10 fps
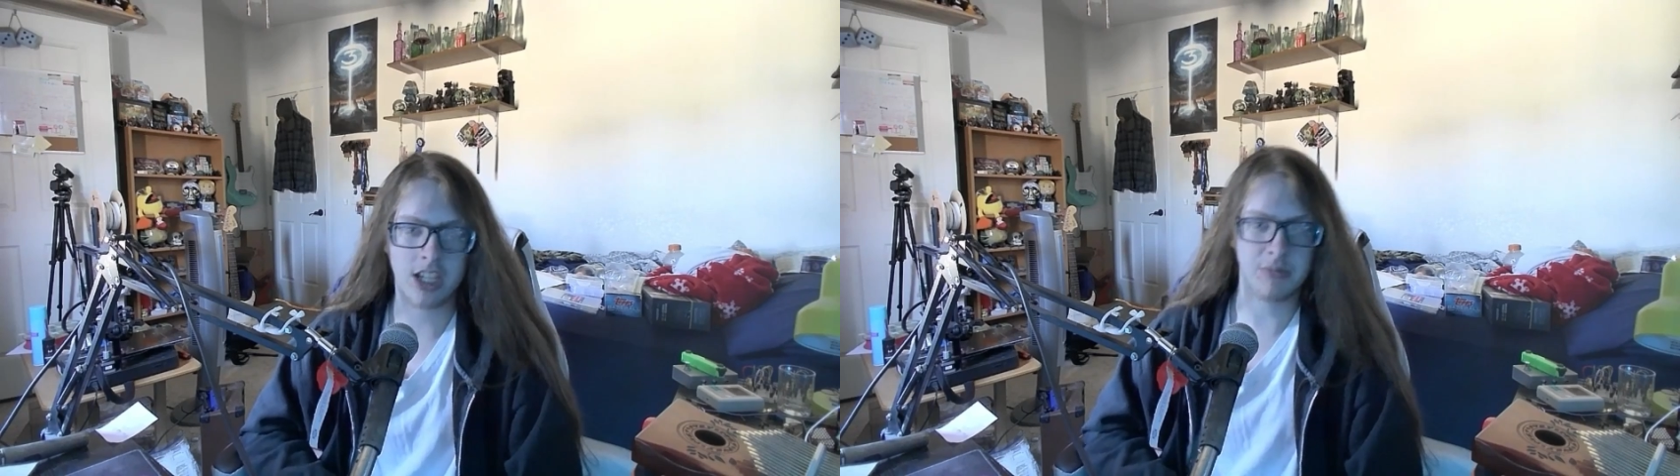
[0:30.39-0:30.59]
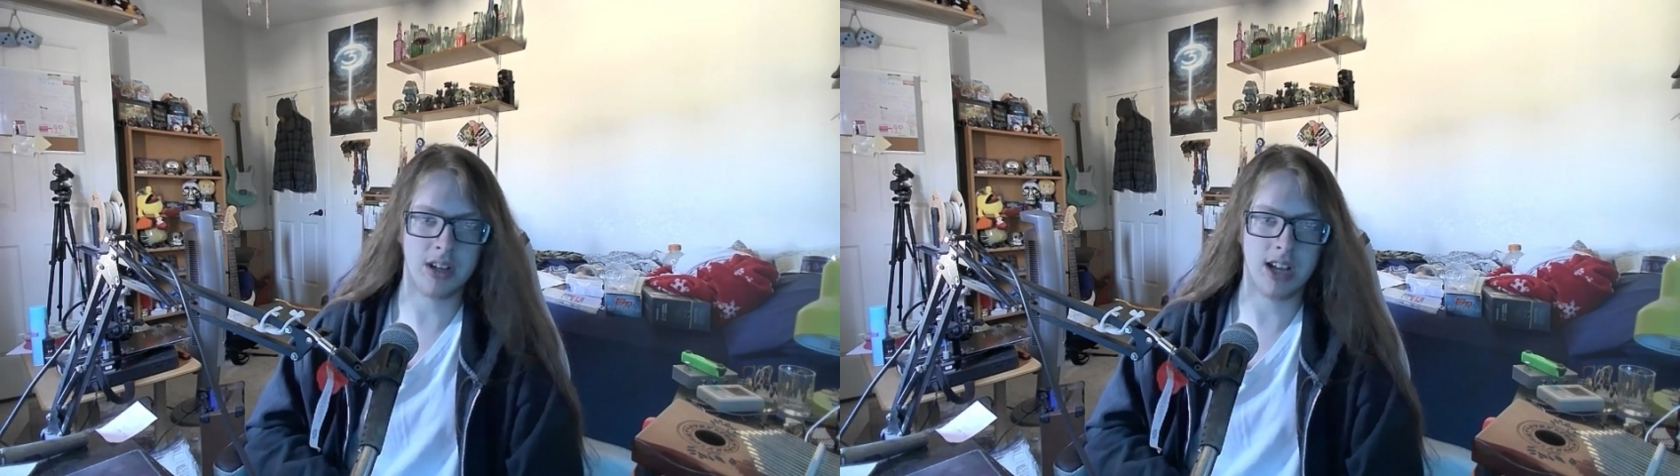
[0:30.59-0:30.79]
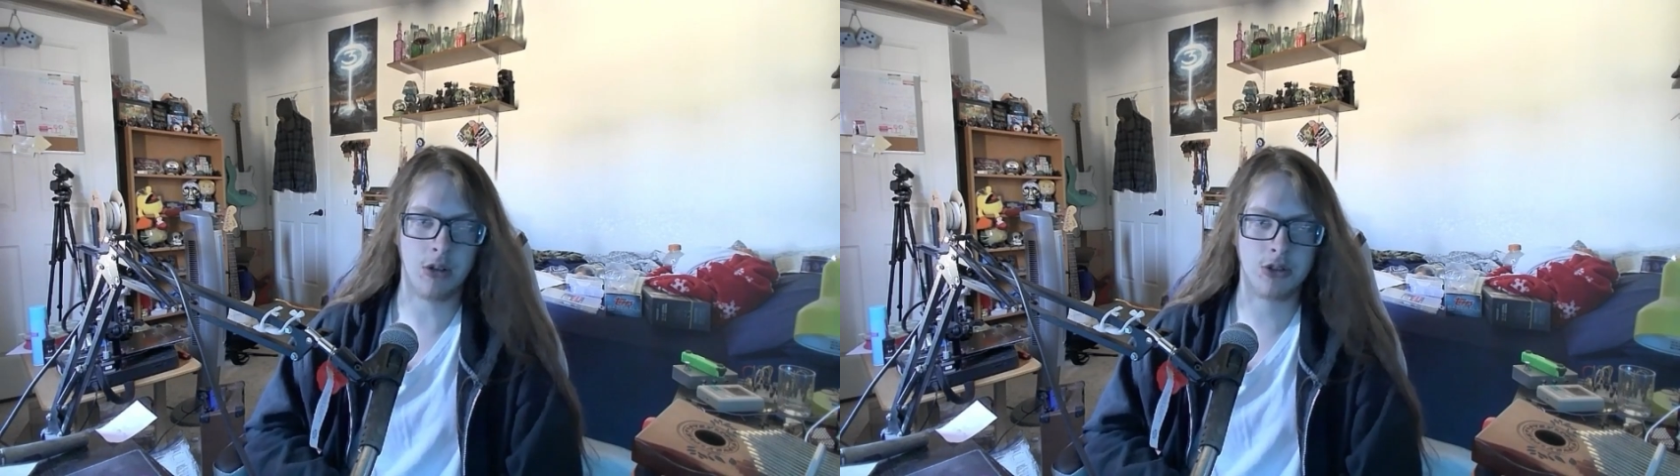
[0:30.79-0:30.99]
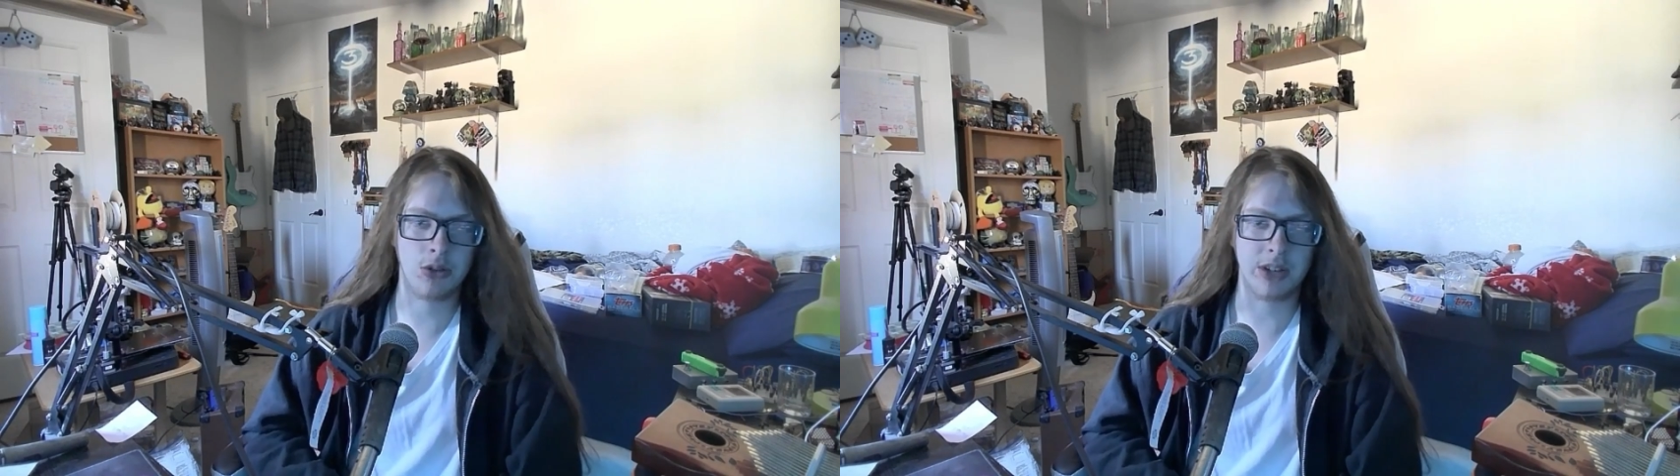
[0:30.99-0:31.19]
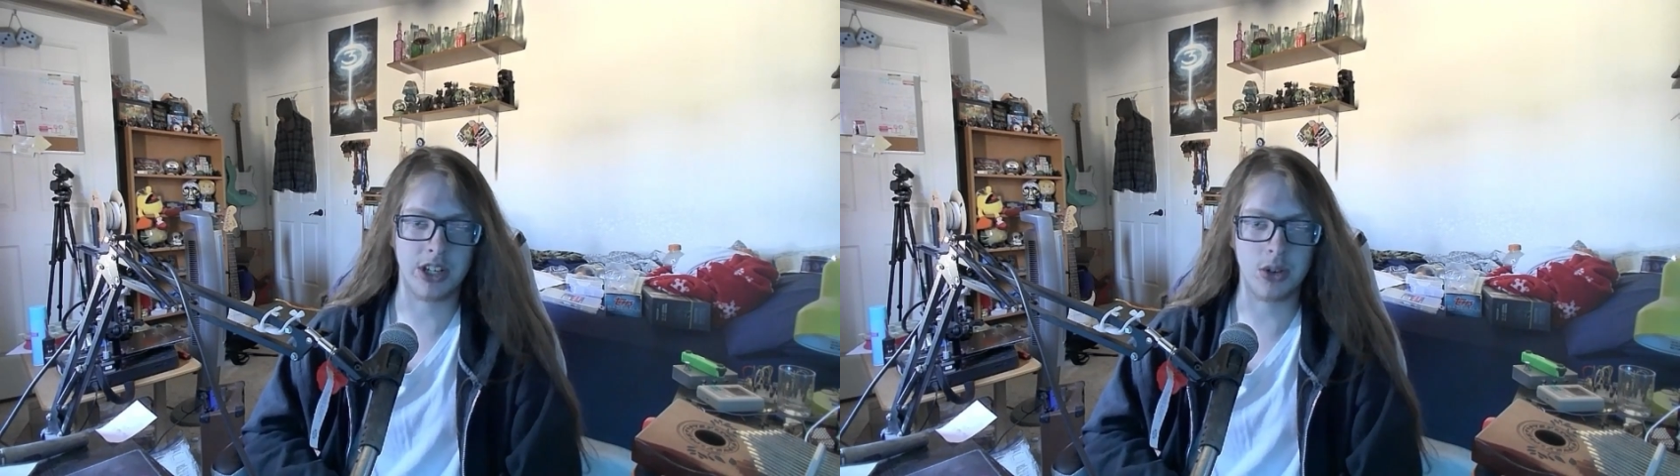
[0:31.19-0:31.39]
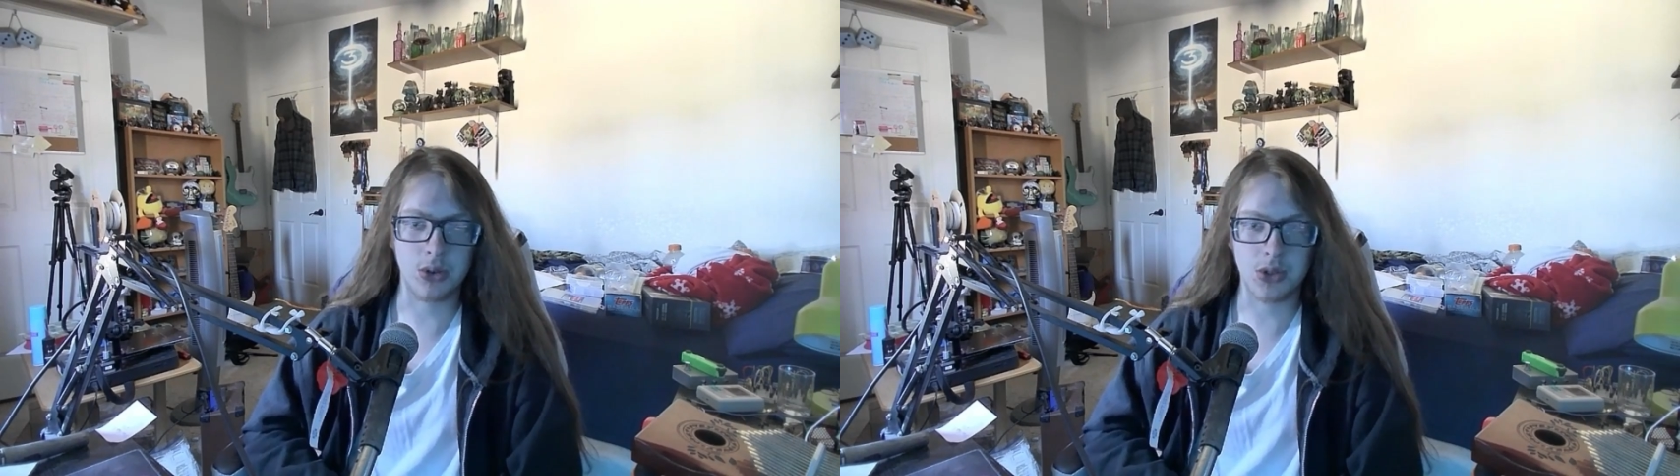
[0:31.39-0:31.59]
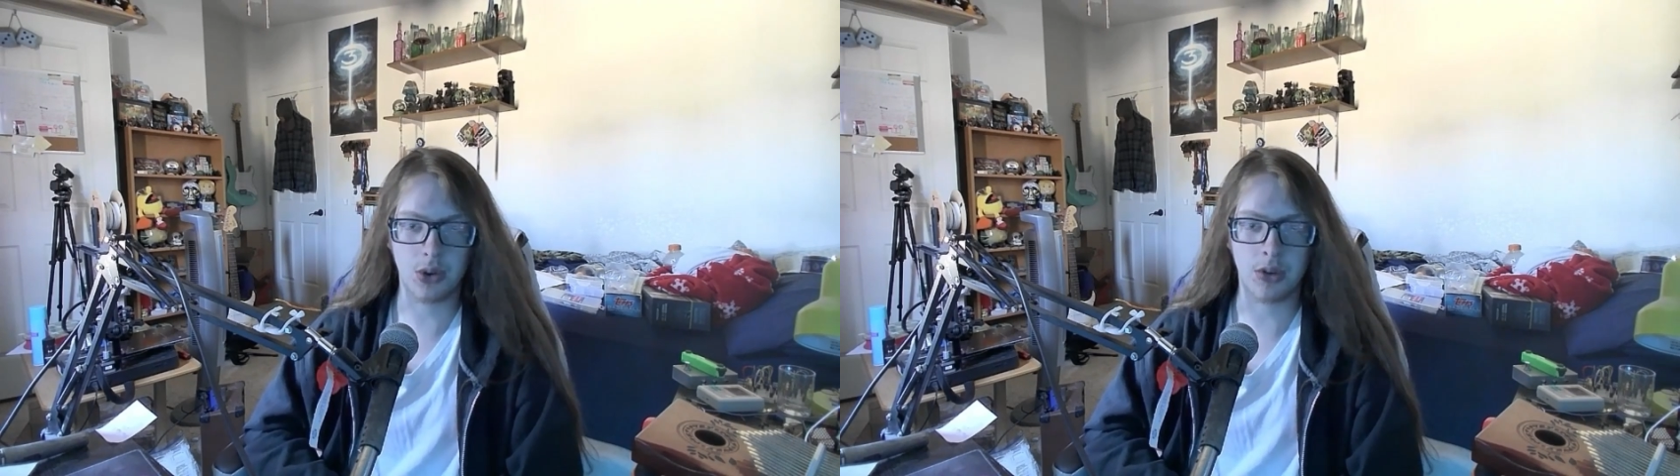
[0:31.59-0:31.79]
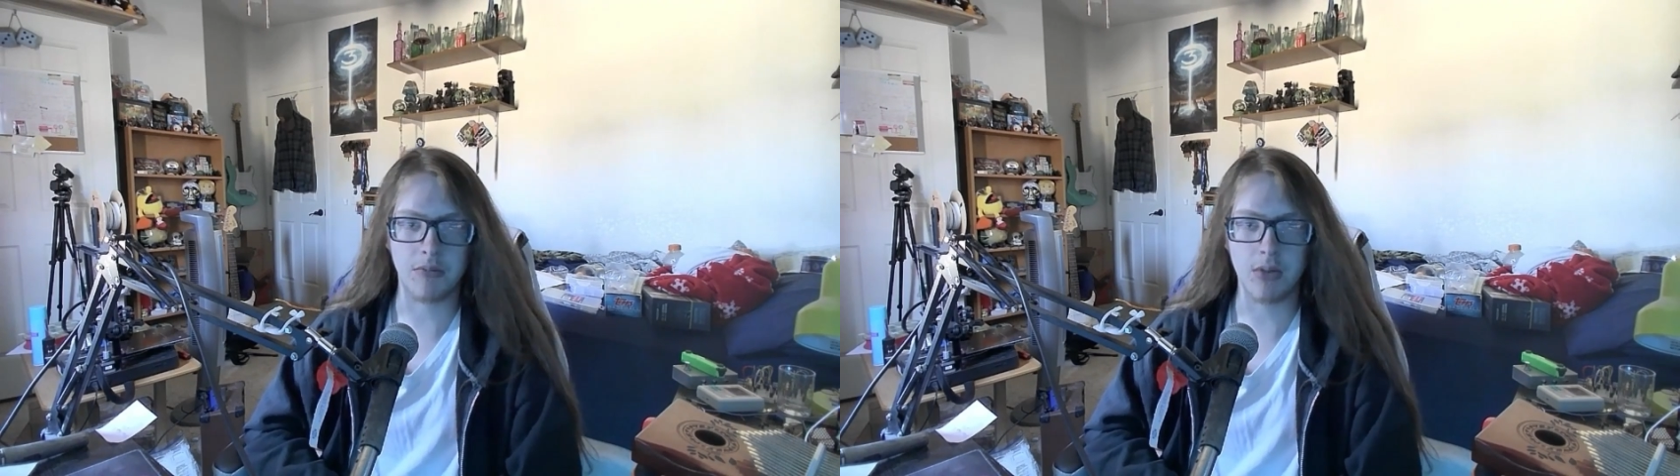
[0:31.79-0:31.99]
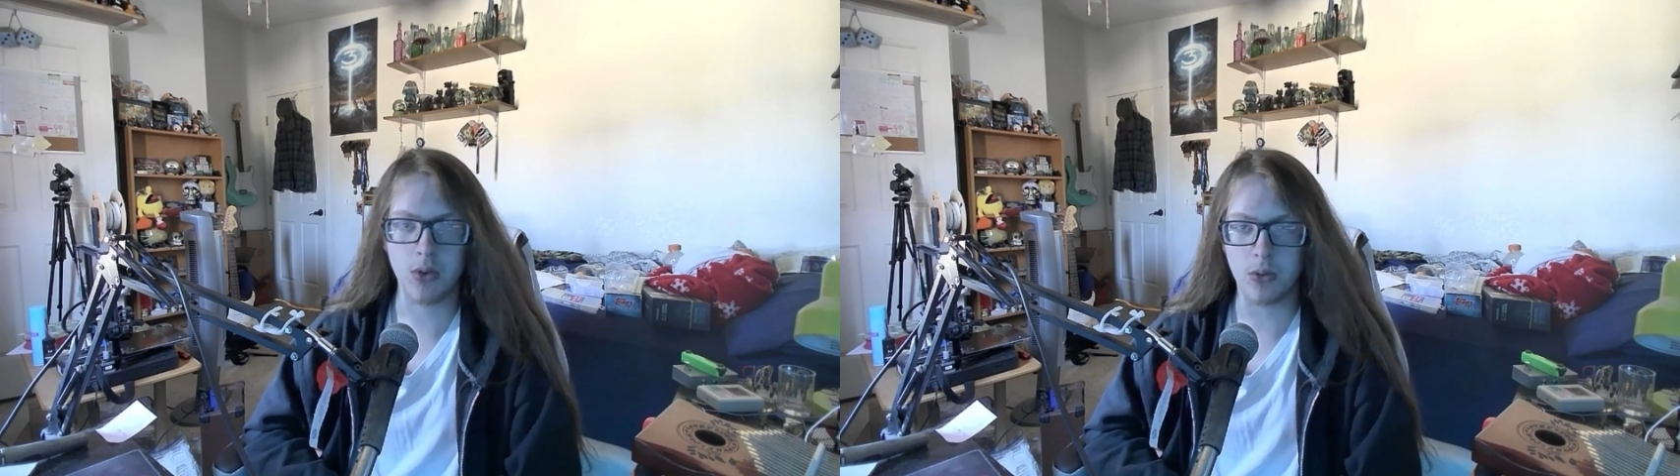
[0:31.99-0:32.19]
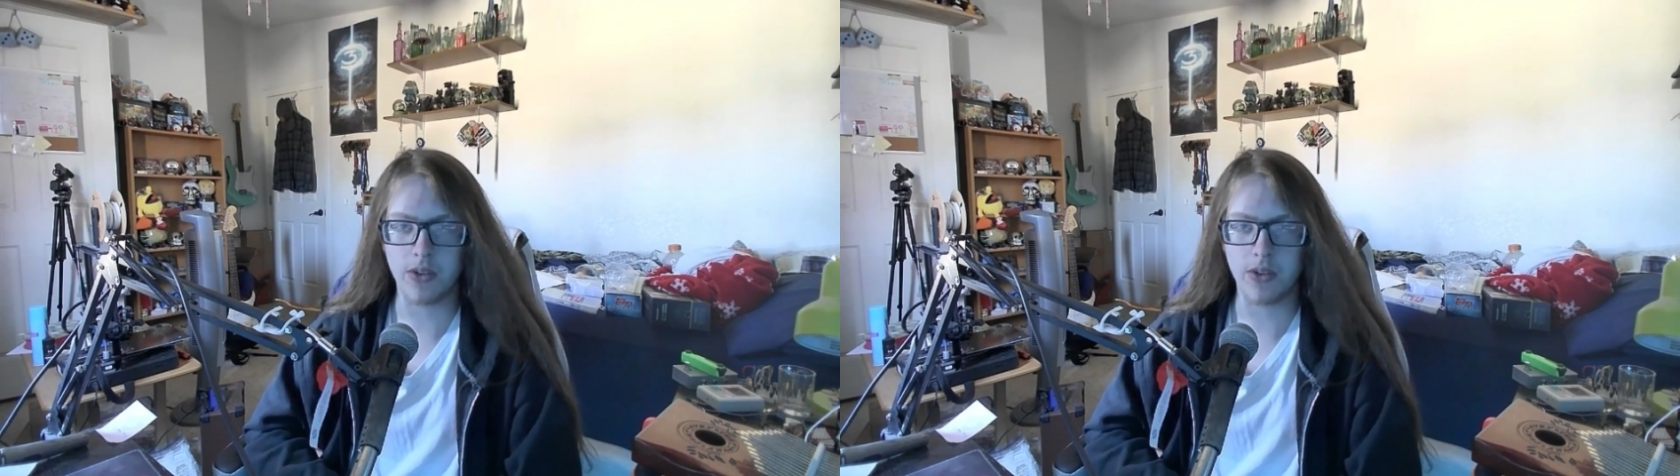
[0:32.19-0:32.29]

about how to reduce or remove